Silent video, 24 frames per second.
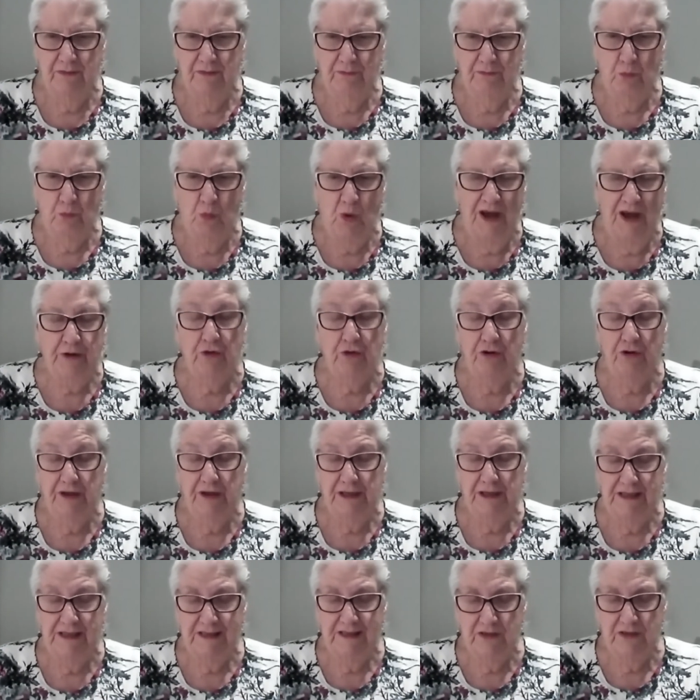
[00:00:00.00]
one or
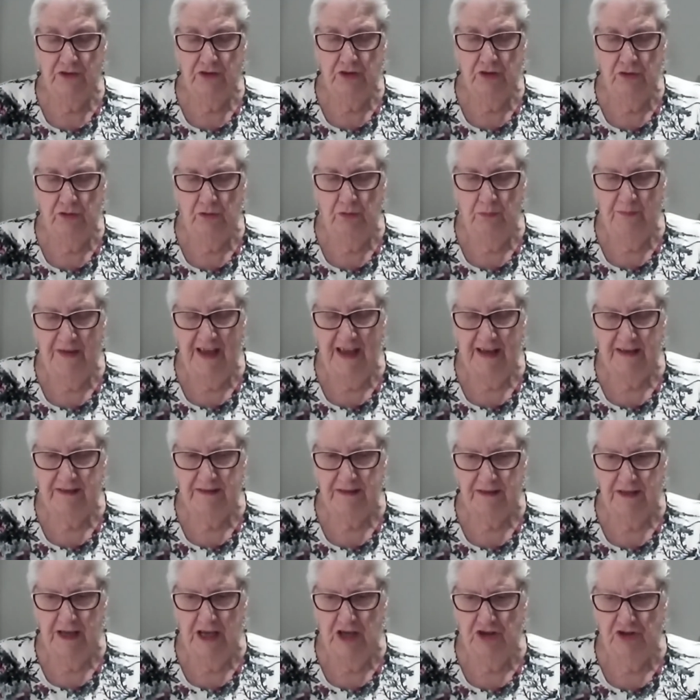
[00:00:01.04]
at least two
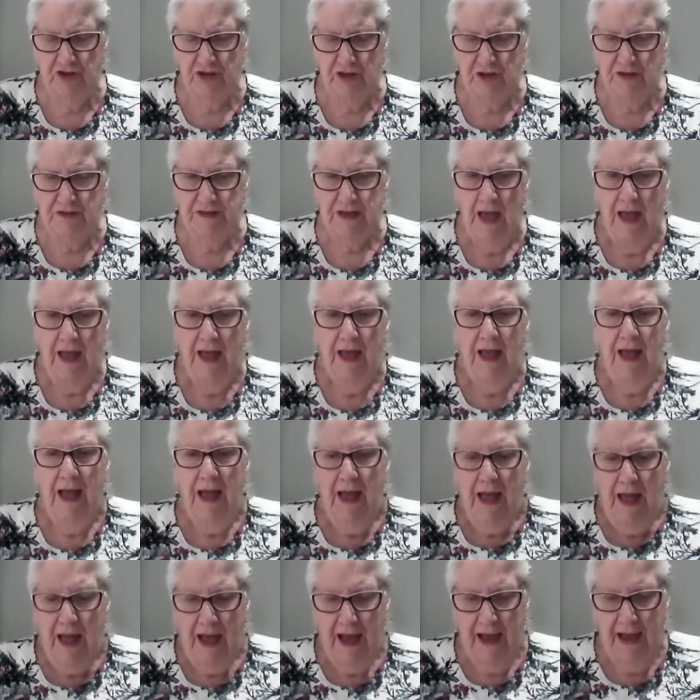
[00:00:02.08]
vaccinations.
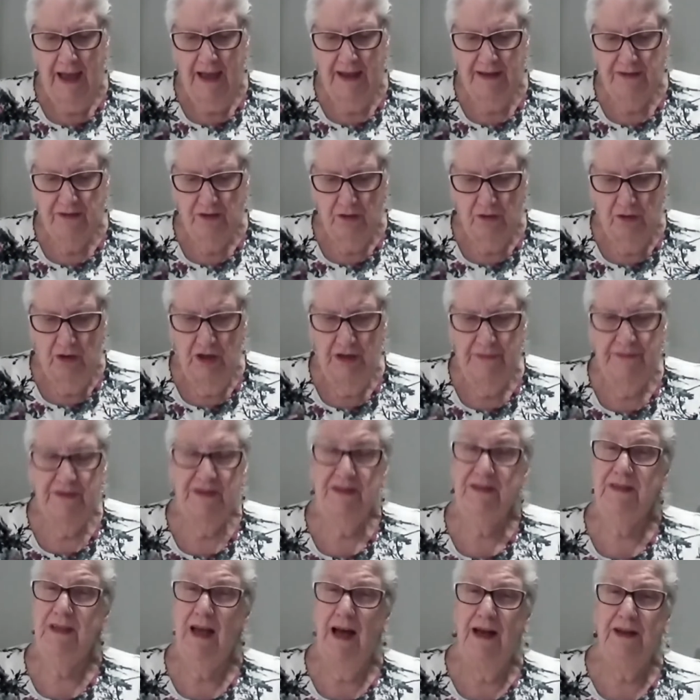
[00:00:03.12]
And all of a
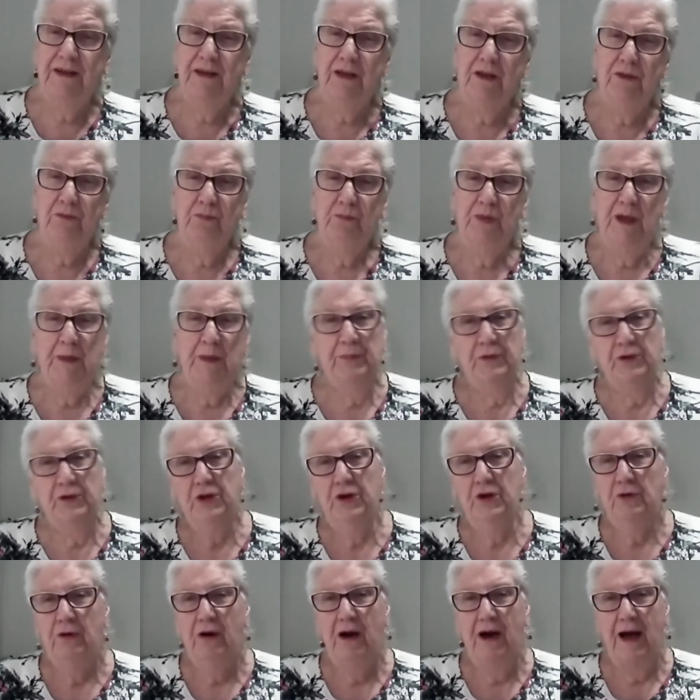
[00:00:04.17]
sudden, people
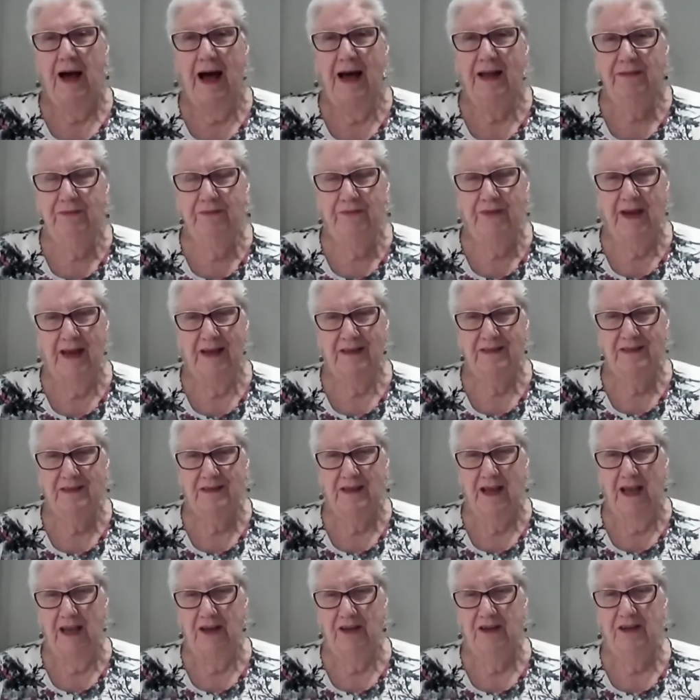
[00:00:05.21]
who are
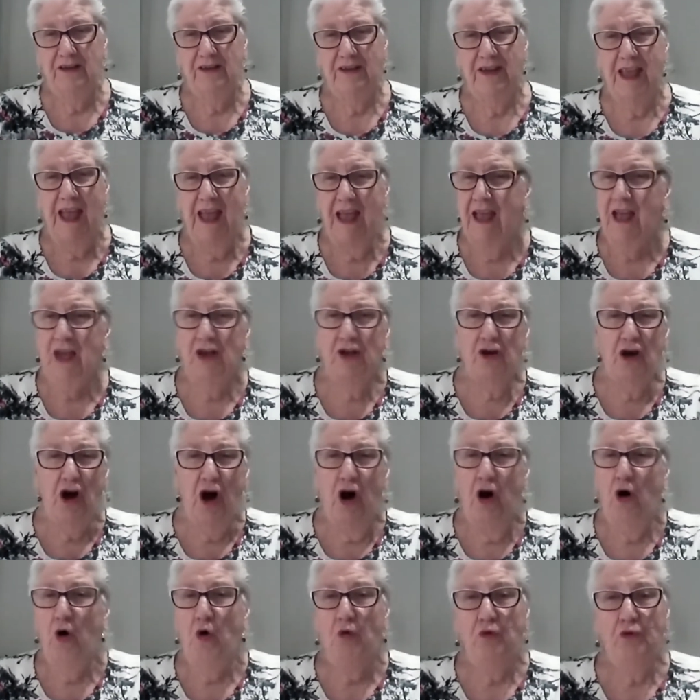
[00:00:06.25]
unvaccinated can't
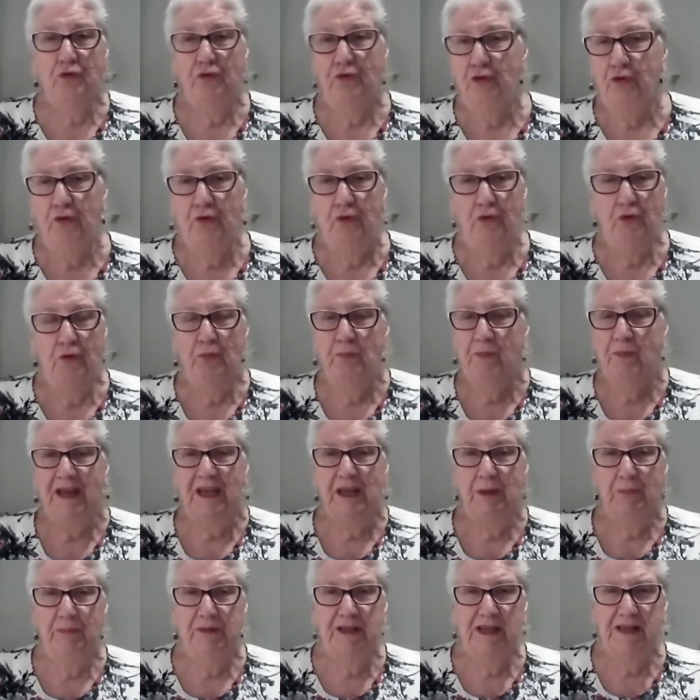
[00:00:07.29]
go to
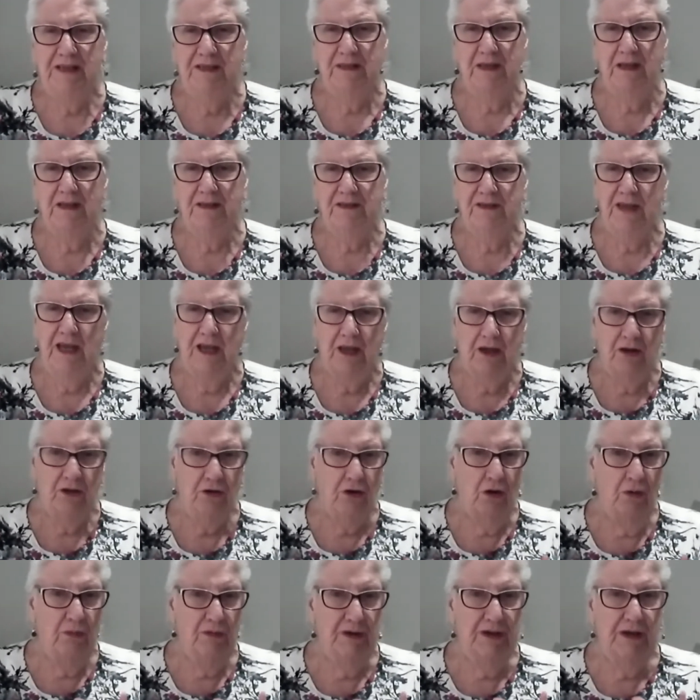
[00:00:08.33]
many places. They can
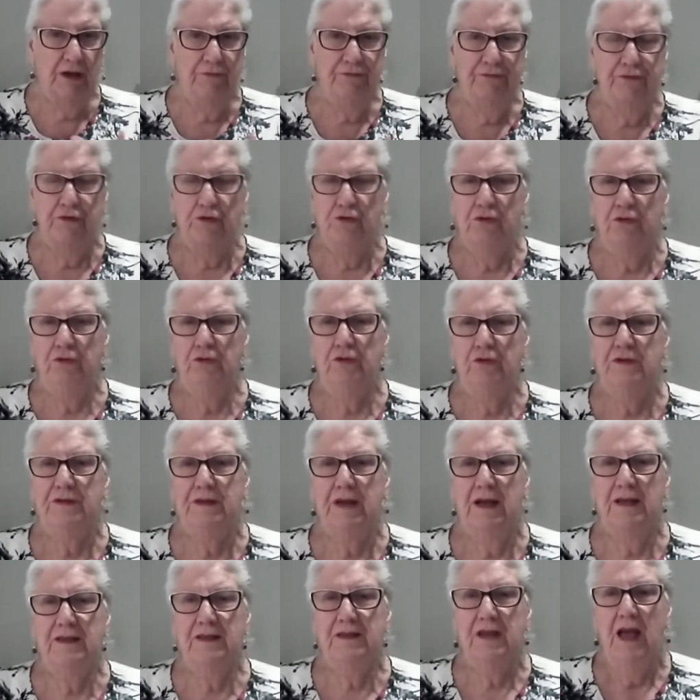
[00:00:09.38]
go and get food because
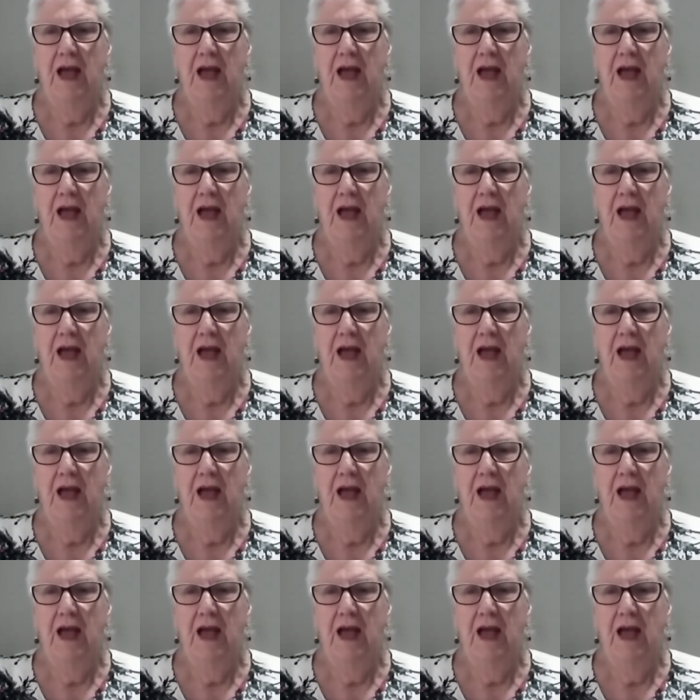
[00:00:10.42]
